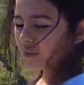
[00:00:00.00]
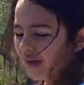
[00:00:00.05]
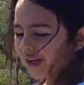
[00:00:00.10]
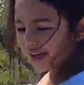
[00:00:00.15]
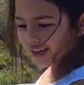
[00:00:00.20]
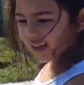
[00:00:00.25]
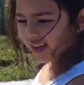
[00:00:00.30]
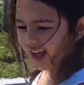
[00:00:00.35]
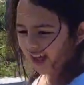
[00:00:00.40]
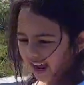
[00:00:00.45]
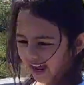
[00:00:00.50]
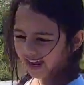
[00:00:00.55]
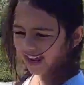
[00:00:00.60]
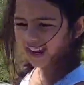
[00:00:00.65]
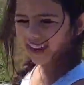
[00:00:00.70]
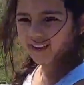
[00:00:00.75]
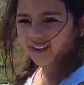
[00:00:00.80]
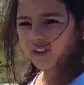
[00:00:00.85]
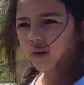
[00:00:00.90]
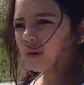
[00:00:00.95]
sweet
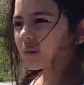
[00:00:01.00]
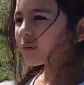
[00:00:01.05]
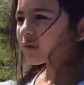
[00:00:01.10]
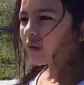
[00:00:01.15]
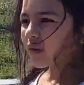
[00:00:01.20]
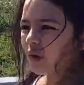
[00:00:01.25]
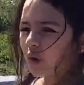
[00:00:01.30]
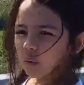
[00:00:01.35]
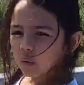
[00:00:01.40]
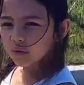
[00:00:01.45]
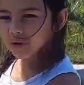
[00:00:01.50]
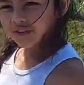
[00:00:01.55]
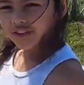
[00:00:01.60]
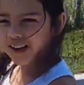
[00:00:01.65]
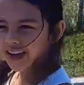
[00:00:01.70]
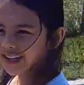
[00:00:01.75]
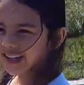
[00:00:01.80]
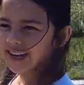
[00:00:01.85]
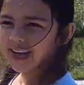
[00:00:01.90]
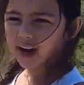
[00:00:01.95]
and we're
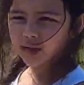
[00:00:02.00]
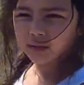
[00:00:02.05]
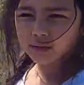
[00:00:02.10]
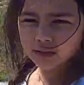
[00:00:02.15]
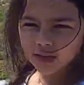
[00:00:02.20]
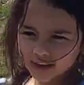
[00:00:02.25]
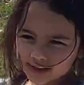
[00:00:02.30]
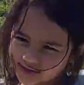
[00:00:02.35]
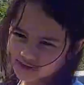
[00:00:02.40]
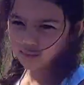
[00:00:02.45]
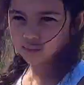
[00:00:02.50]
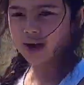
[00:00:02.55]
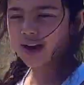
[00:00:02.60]
finding out lots